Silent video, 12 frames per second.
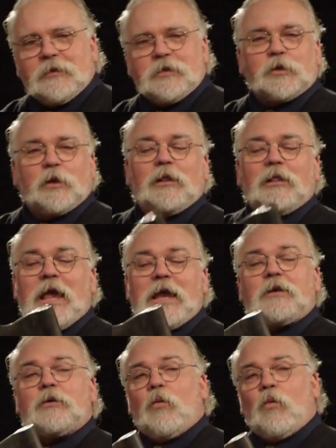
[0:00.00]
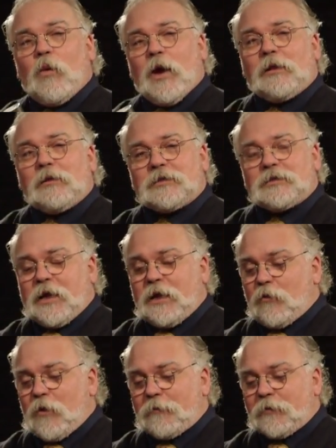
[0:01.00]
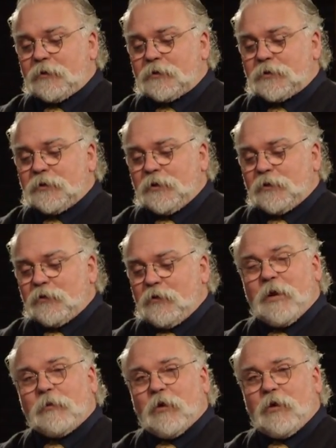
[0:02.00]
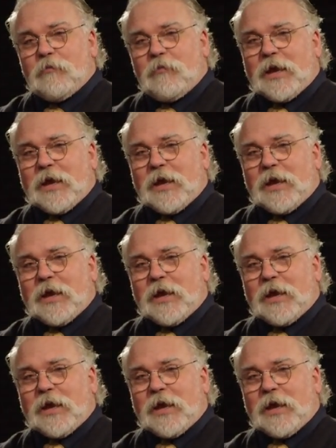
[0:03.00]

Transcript: These are a light, well-designed weapons. Remember, on the